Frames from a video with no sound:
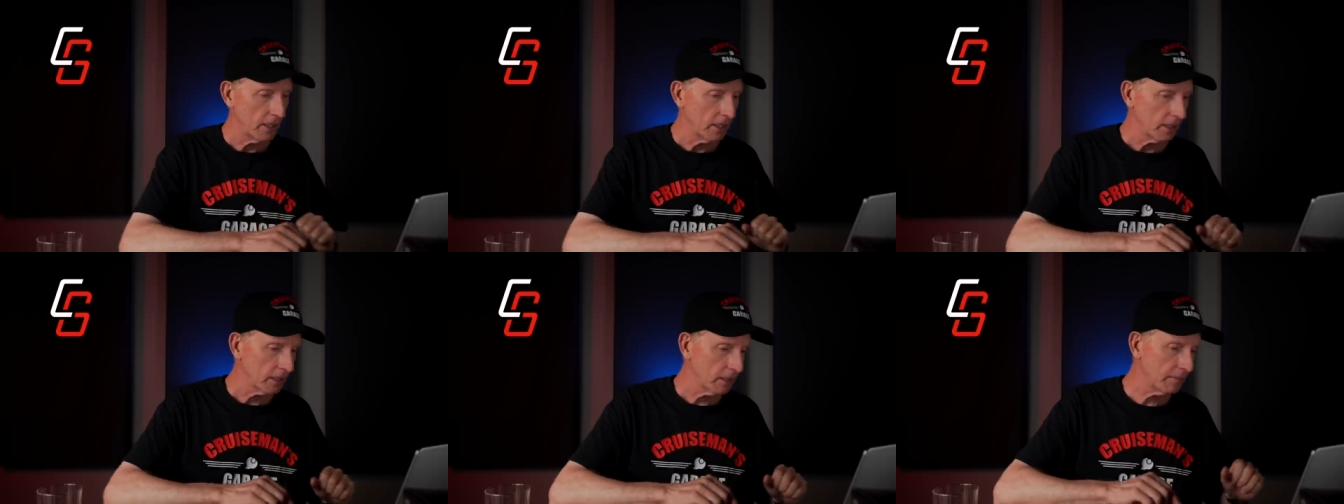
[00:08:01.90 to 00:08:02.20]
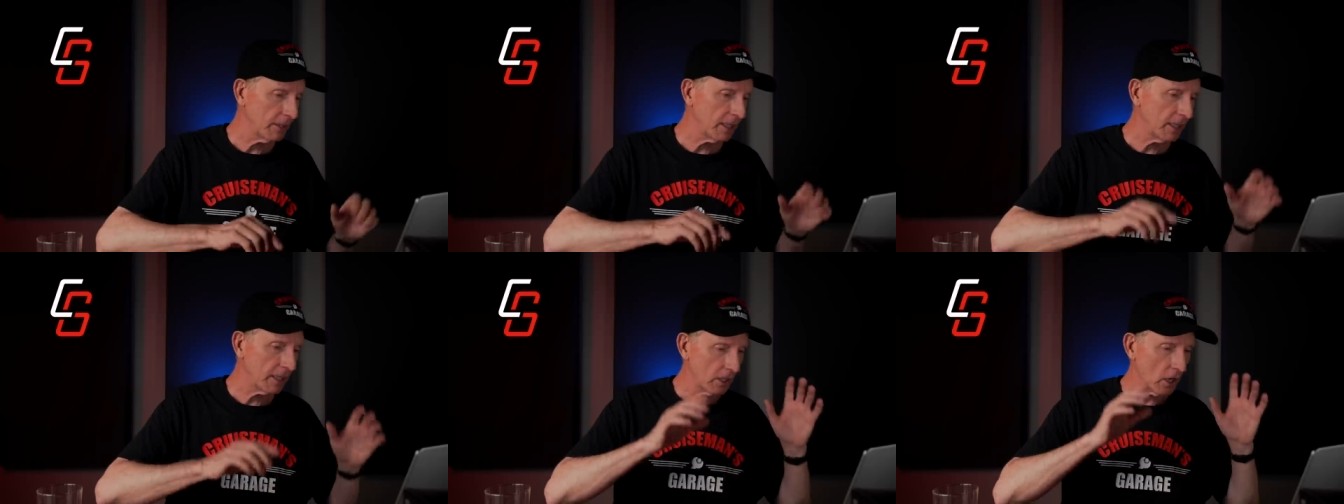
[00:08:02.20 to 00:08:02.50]
let
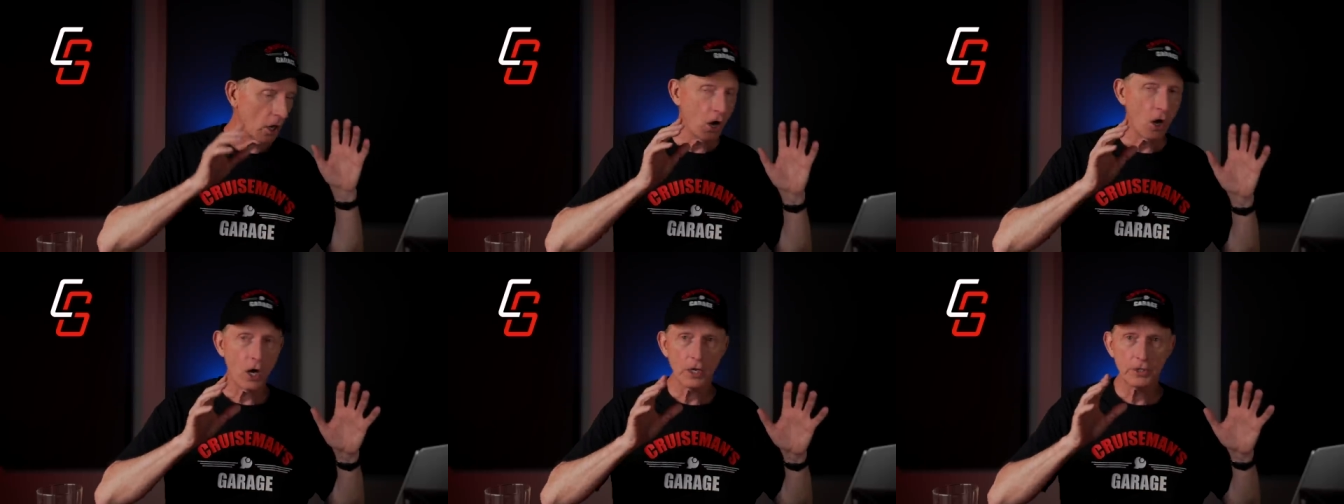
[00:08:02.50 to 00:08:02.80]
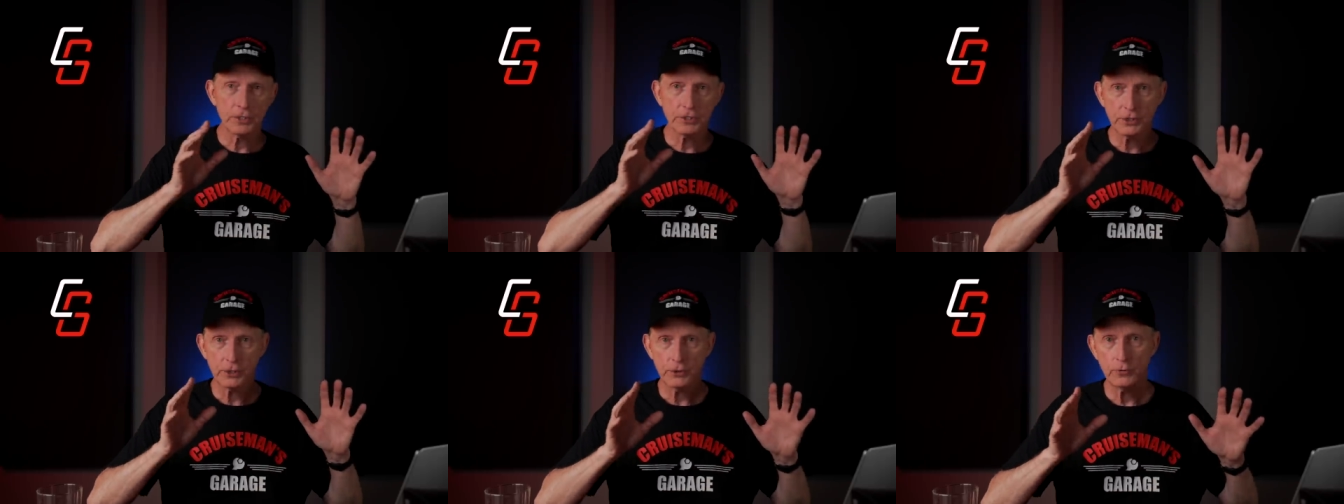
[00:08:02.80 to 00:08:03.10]
me get
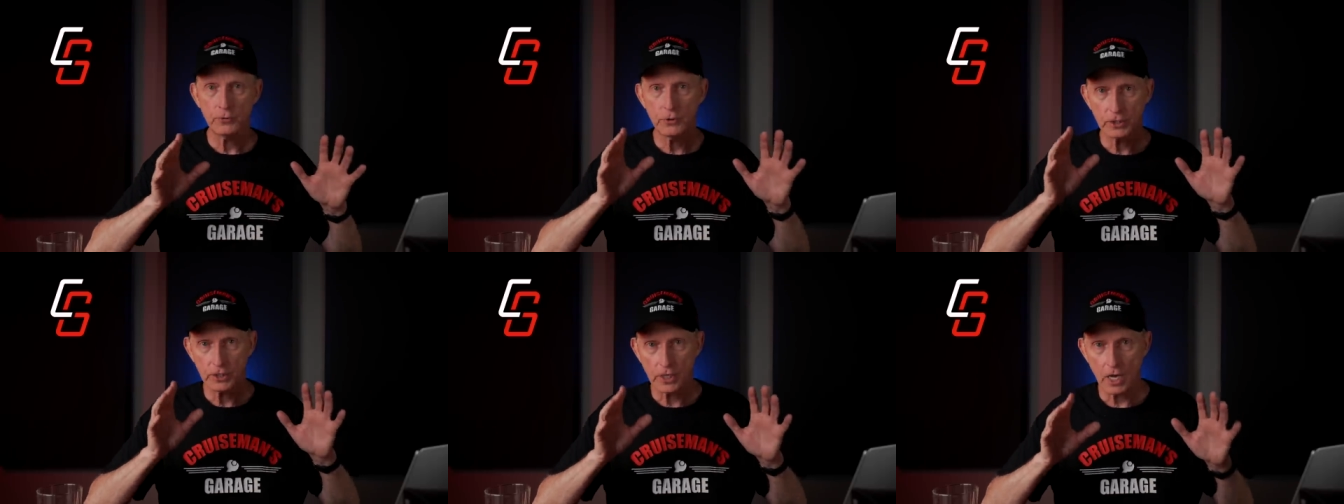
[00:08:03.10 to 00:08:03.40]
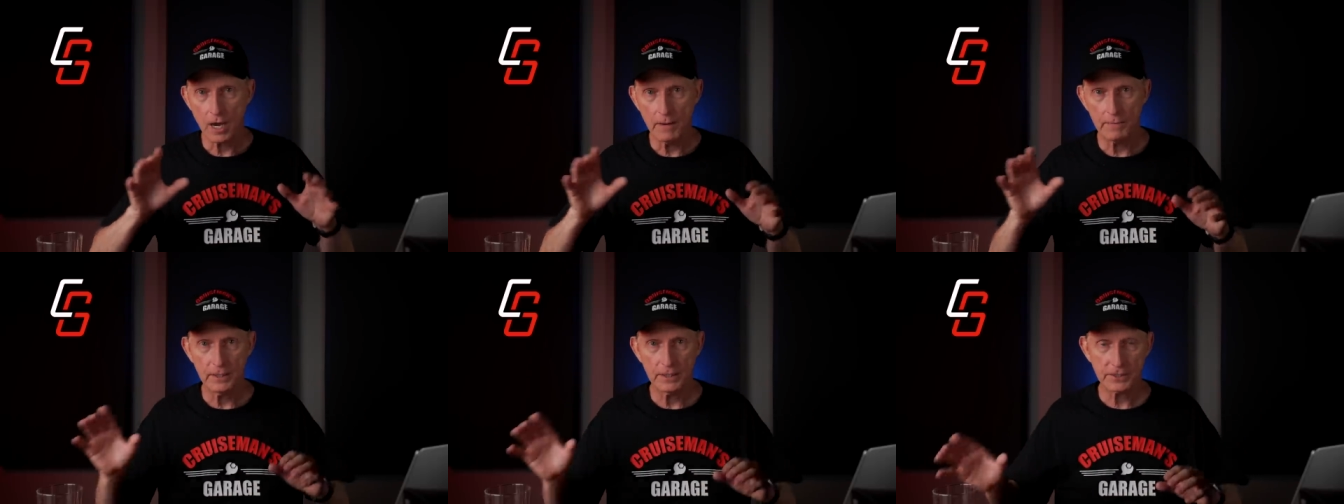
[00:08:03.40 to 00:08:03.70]
on to the
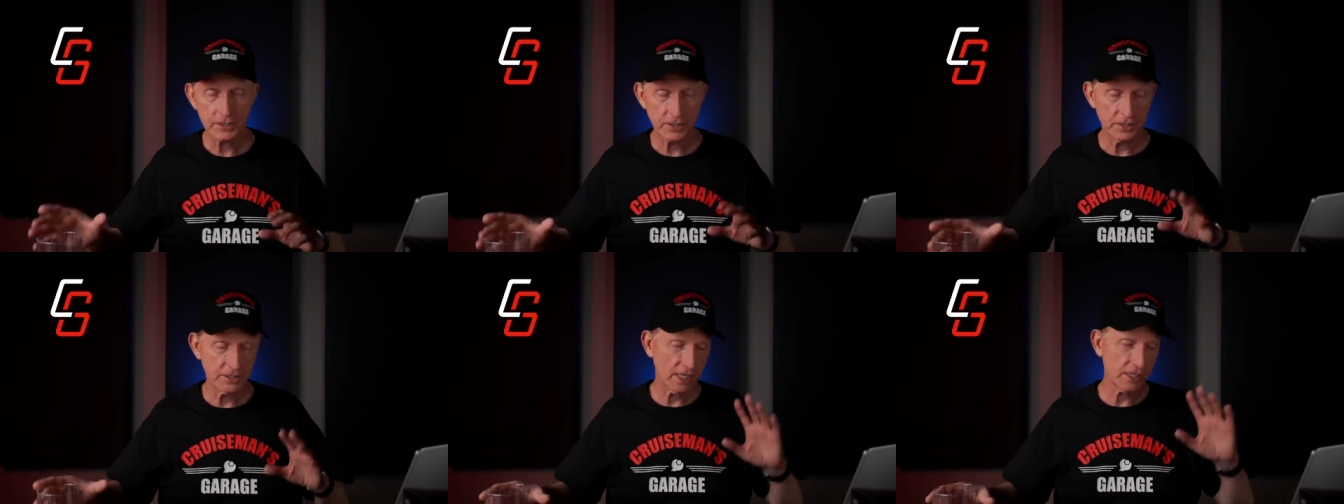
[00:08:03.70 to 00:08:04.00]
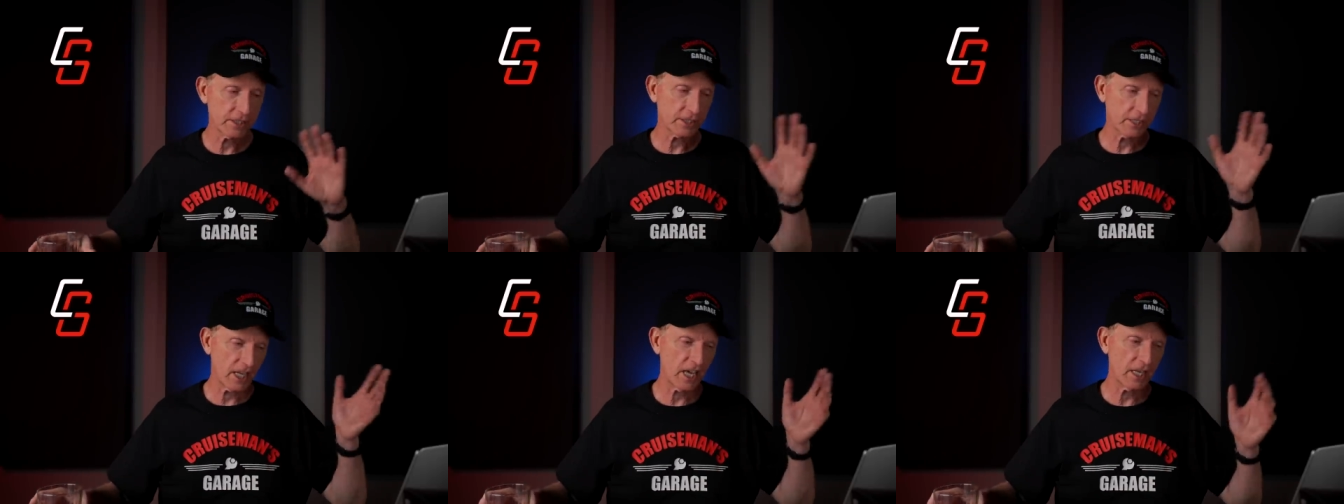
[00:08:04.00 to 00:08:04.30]
comments because
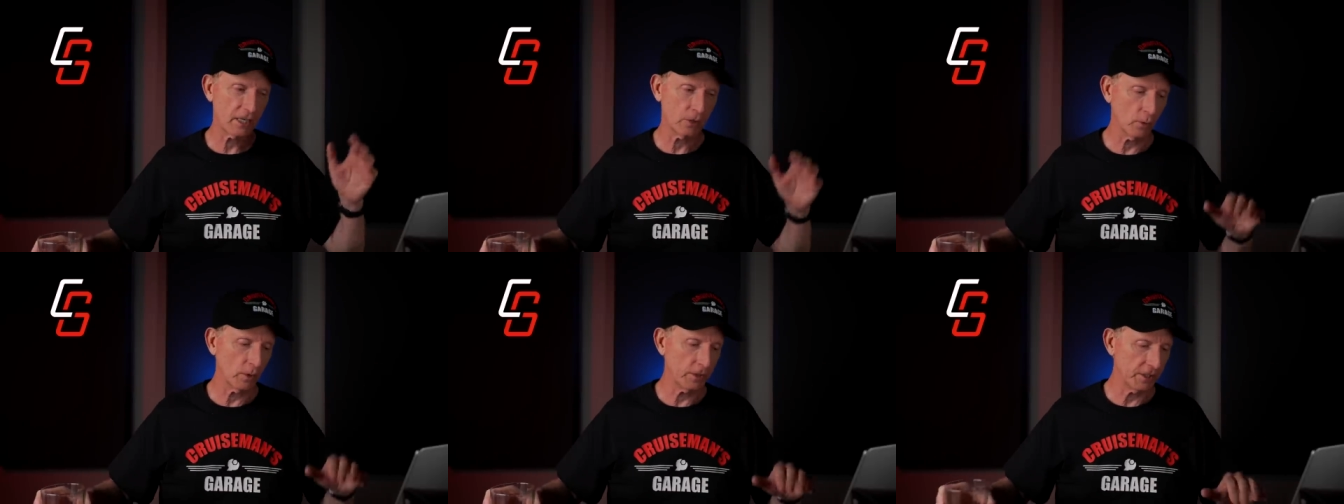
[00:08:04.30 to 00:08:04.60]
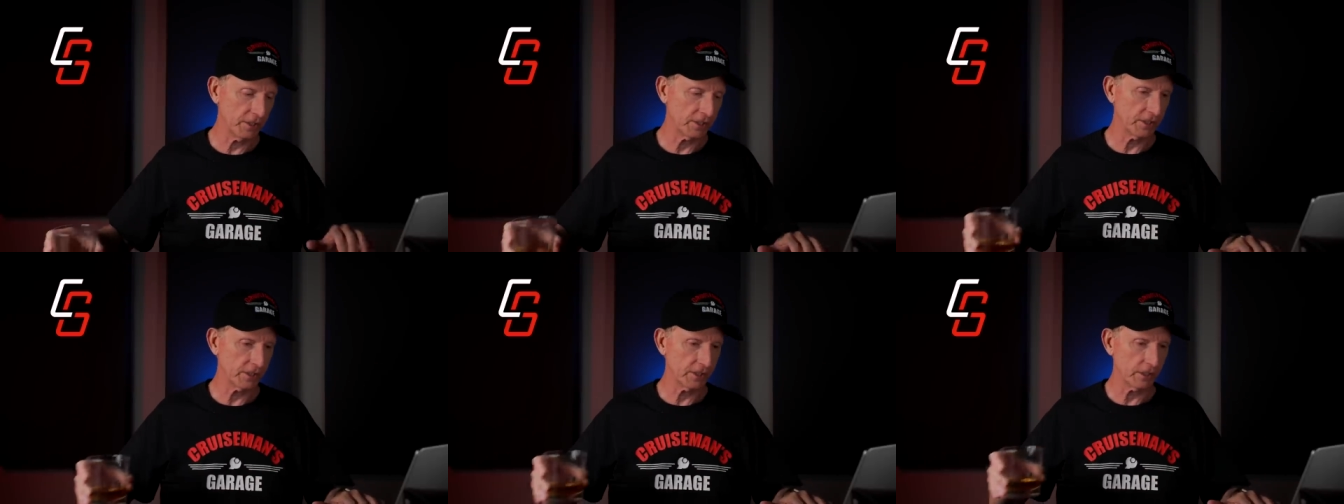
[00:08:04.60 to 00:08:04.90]
that's kind of what
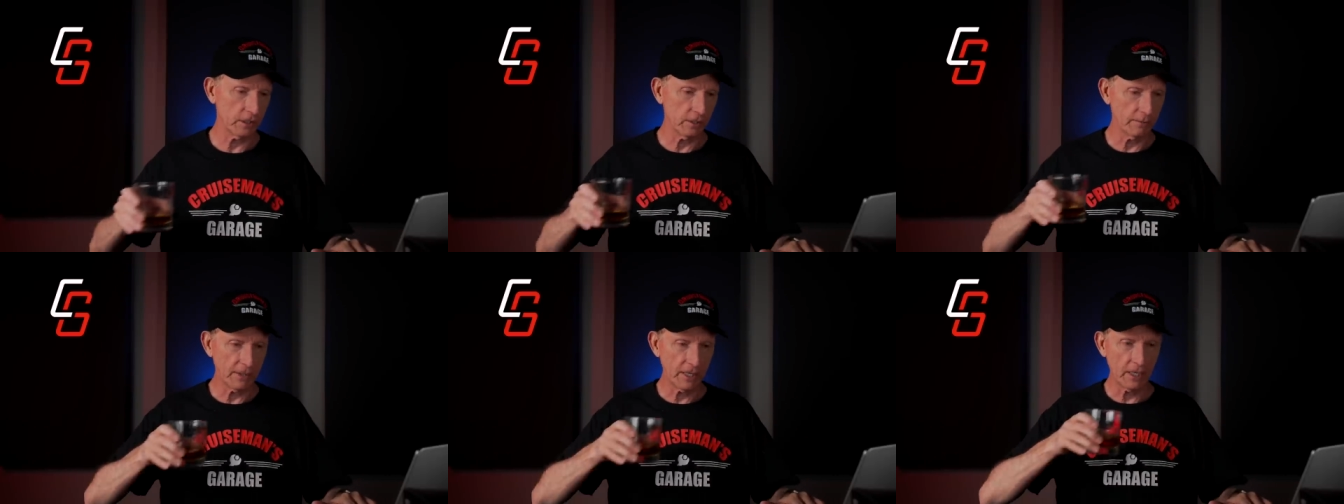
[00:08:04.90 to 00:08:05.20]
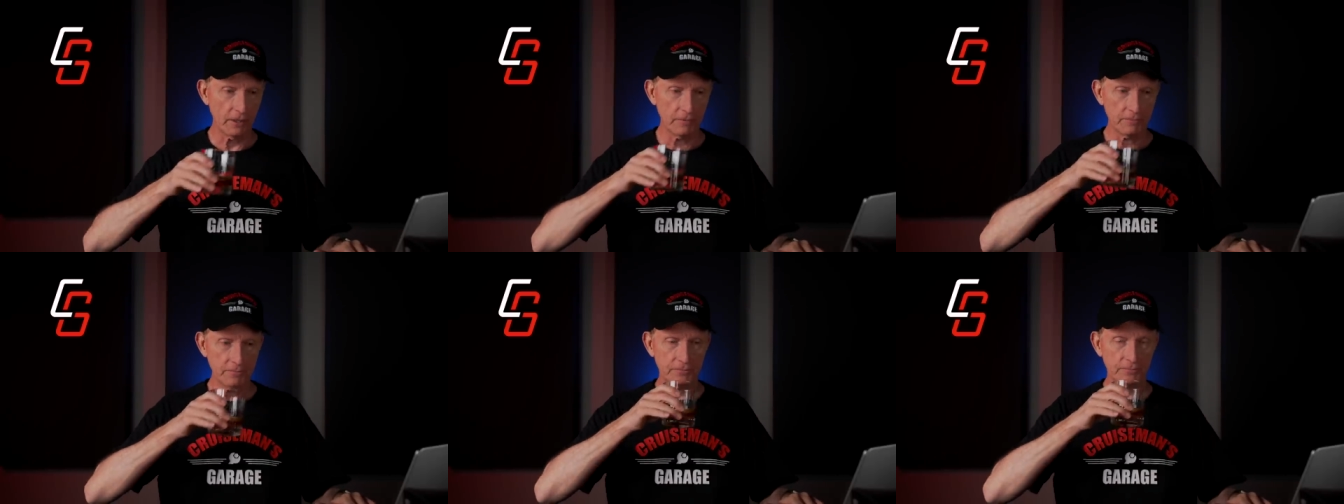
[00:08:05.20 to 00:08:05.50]
this is all
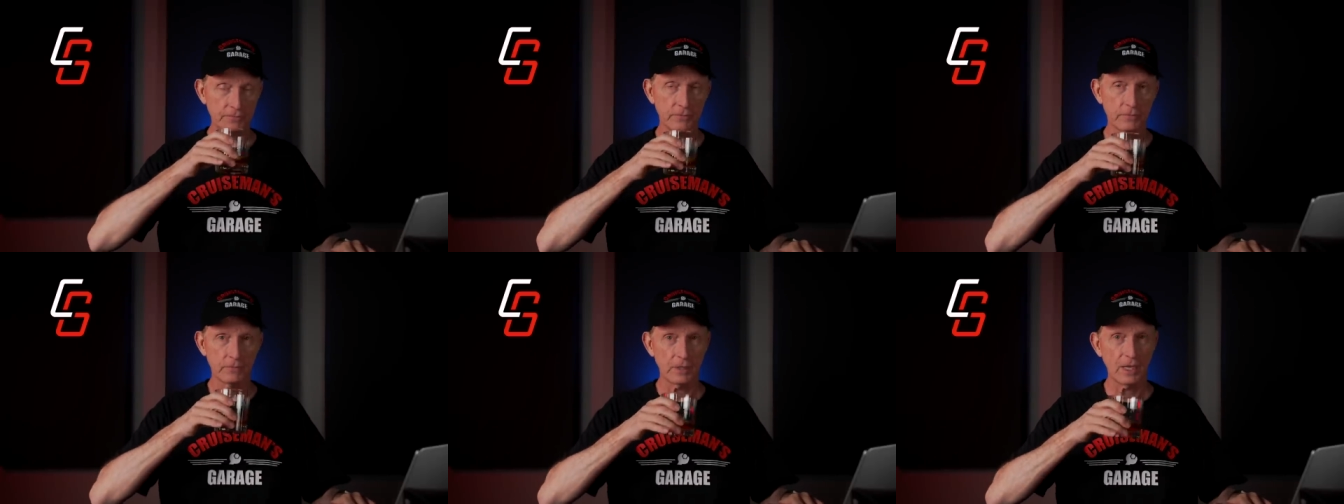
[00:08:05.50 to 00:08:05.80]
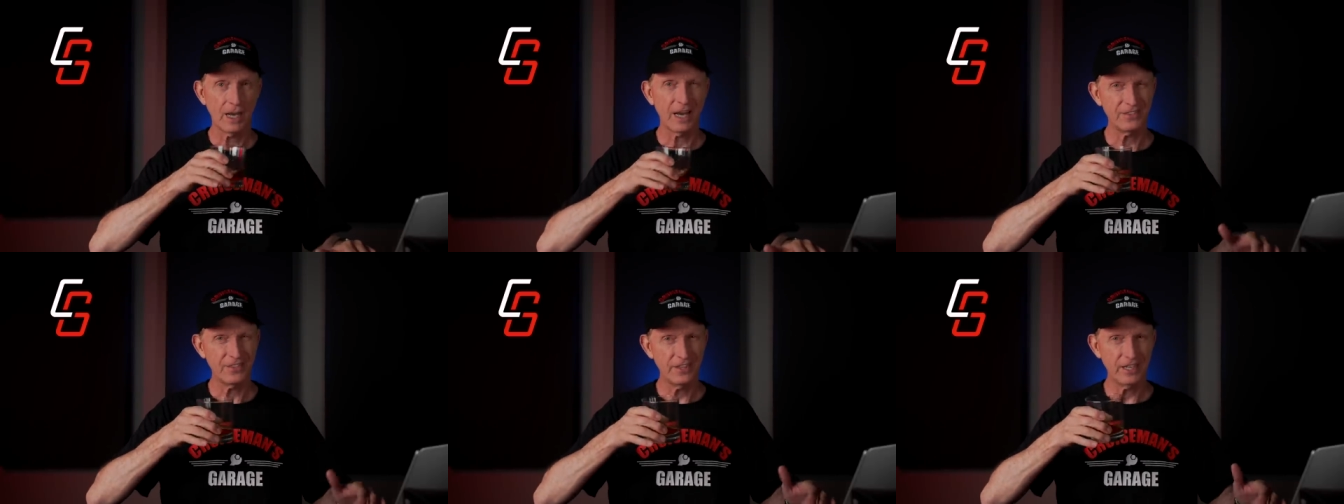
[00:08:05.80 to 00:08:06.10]
about,
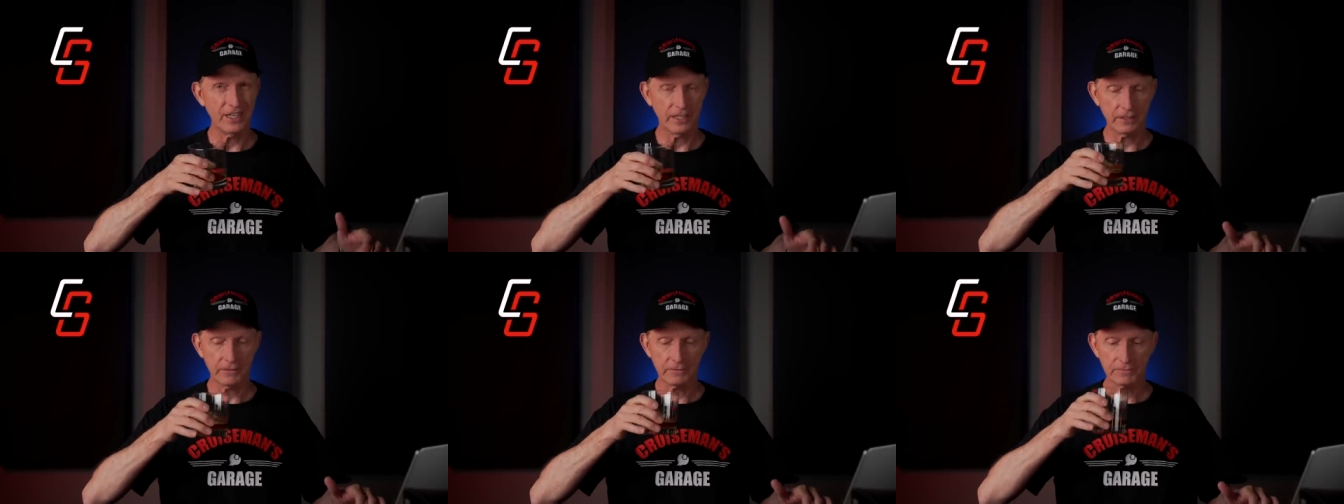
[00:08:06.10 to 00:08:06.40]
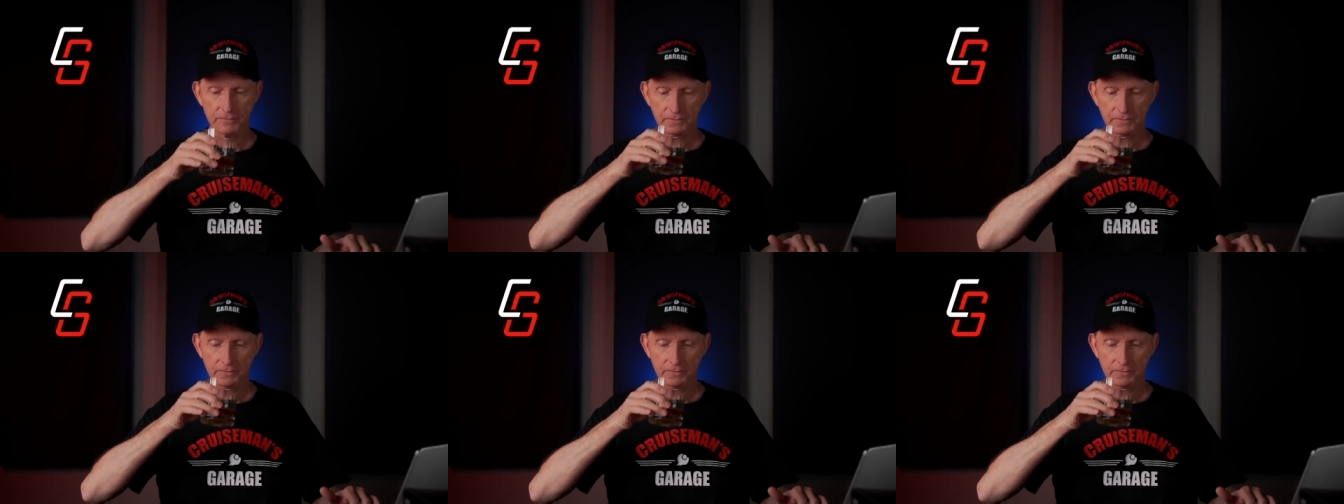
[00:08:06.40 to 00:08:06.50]
I think.